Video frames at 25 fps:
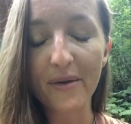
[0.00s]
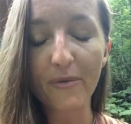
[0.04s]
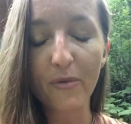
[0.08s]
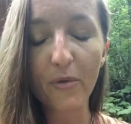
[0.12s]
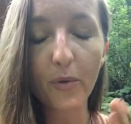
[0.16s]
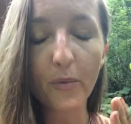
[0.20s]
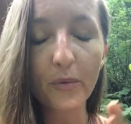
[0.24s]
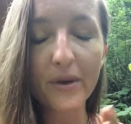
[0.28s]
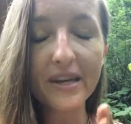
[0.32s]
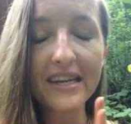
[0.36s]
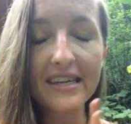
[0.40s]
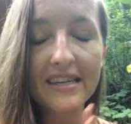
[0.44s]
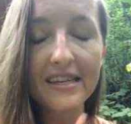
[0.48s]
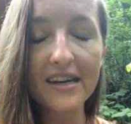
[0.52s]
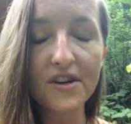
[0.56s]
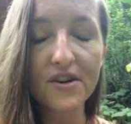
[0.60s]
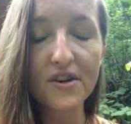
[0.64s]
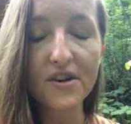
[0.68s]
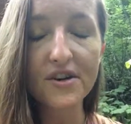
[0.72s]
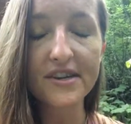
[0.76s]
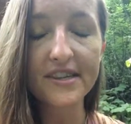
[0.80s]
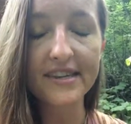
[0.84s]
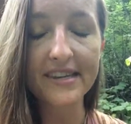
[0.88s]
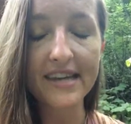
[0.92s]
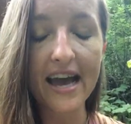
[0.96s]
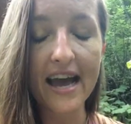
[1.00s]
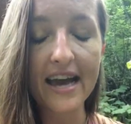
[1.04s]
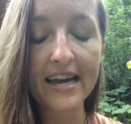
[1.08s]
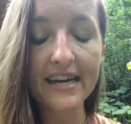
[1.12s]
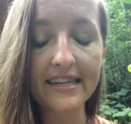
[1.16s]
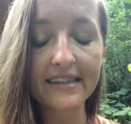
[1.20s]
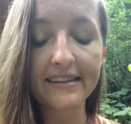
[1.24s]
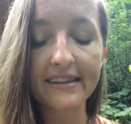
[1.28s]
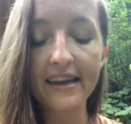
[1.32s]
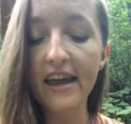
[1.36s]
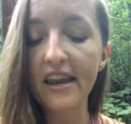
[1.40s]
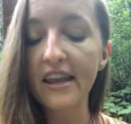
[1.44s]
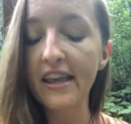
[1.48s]
What we need to understand is
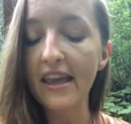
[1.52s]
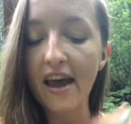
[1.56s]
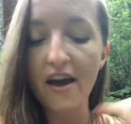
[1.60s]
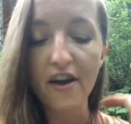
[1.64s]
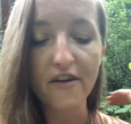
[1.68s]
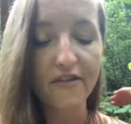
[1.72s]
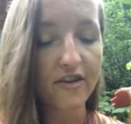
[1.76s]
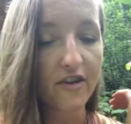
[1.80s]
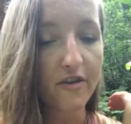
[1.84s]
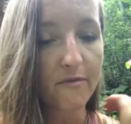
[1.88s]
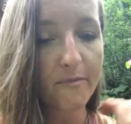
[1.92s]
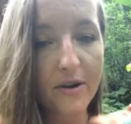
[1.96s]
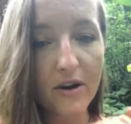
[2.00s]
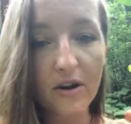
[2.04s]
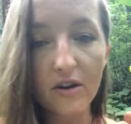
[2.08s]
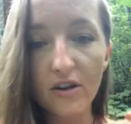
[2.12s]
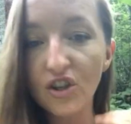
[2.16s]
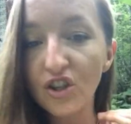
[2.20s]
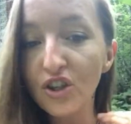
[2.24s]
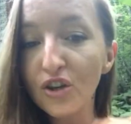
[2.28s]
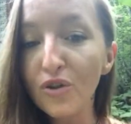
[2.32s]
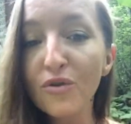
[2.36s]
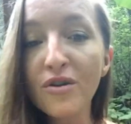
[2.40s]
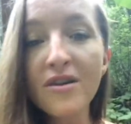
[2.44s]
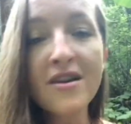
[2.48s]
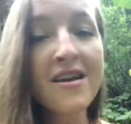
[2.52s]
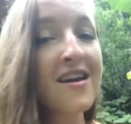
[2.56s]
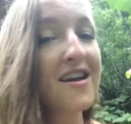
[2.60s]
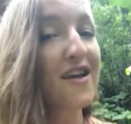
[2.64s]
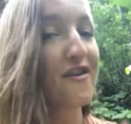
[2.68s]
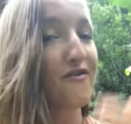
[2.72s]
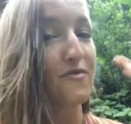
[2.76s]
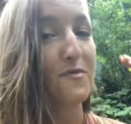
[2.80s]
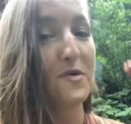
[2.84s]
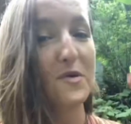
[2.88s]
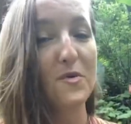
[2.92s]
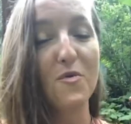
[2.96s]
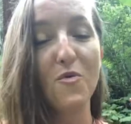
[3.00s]
that, if you've been doing it,
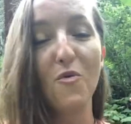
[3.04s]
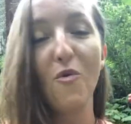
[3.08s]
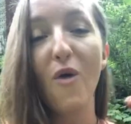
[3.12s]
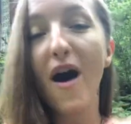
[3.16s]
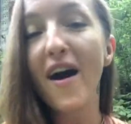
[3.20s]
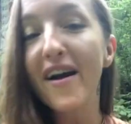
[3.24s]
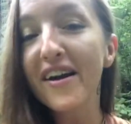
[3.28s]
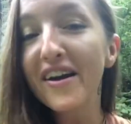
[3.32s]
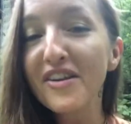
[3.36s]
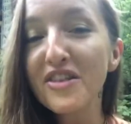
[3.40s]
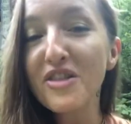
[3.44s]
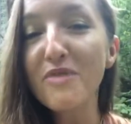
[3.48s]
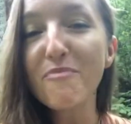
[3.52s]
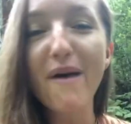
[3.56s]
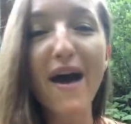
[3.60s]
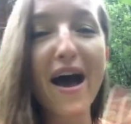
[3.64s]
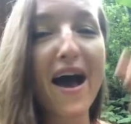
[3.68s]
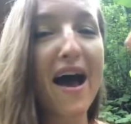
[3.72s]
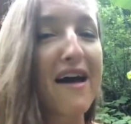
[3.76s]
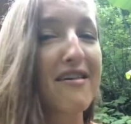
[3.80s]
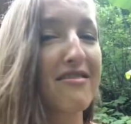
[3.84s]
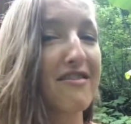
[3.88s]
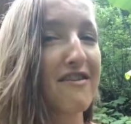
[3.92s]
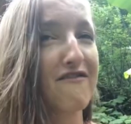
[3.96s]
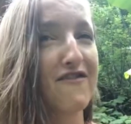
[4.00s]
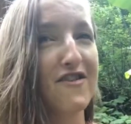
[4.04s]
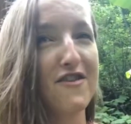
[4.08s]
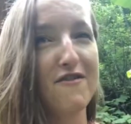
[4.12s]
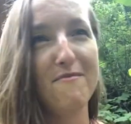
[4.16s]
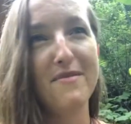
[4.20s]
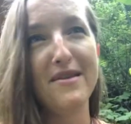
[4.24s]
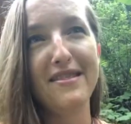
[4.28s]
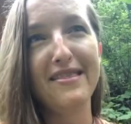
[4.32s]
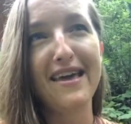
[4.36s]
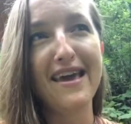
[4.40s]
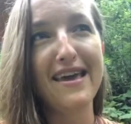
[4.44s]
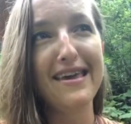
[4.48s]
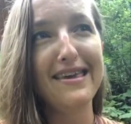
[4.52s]
if you've been walking the path, if you've
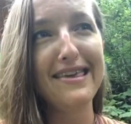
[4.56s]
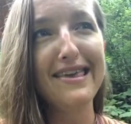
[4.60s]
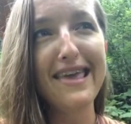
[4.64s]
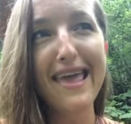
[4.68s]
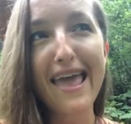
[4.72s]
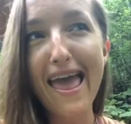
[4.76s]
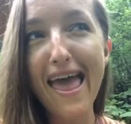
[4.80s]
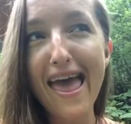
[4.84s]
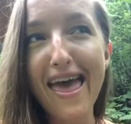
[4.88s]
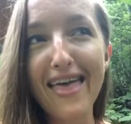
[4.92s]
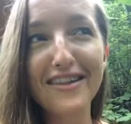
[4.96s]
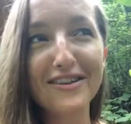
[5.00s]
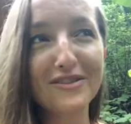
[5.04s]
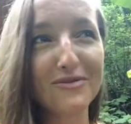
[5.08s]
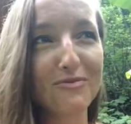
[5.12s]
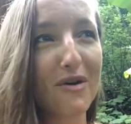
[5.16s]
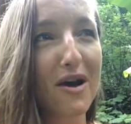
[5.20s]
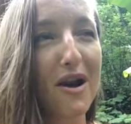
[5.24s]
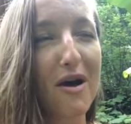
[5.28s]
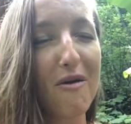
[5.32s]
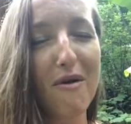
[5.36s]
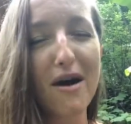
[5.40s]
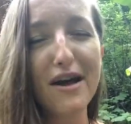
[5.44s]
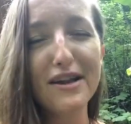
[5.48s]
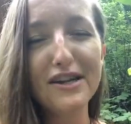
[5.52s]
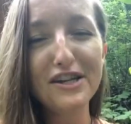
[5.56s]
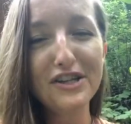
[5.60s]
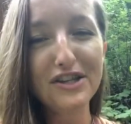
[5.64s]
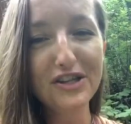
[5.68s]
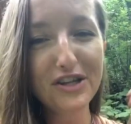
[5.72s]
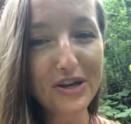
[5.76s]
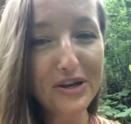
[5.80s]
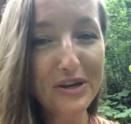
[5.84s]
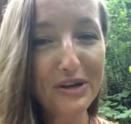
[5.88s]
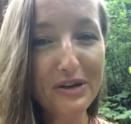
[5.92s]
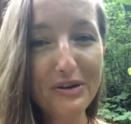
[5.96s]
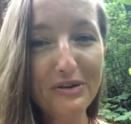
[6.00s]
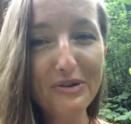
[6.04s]
been like, this is what I want to
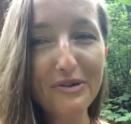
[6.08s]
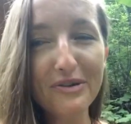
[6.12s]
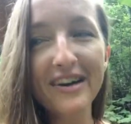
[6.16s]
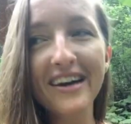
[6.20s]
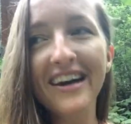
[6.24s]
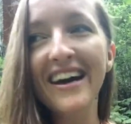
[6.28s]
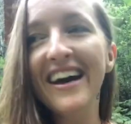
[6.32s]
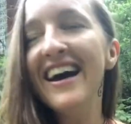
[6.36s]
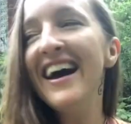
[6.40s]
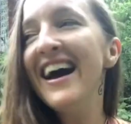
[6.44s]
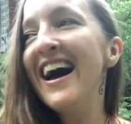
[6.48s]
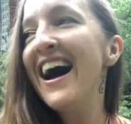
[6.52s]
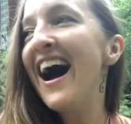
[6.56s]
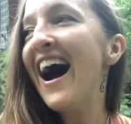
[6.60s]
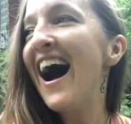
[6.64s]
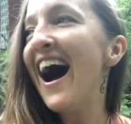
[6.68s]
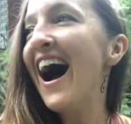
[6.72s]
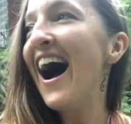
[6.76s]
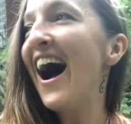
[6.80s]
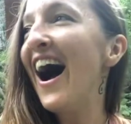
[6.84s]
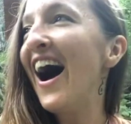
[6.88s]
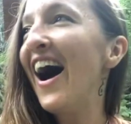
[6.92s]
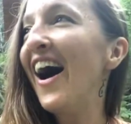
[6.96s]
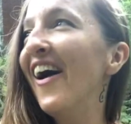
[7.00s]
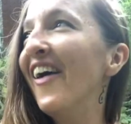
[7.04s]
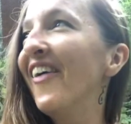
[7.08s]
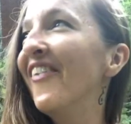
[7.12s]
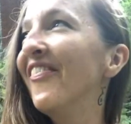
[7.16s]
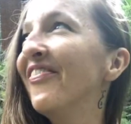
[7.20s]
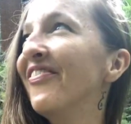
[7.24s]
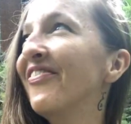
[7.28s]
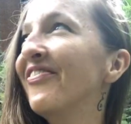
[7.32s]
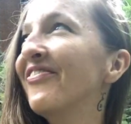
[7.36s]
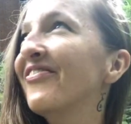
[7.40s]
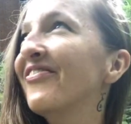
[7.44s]
do, and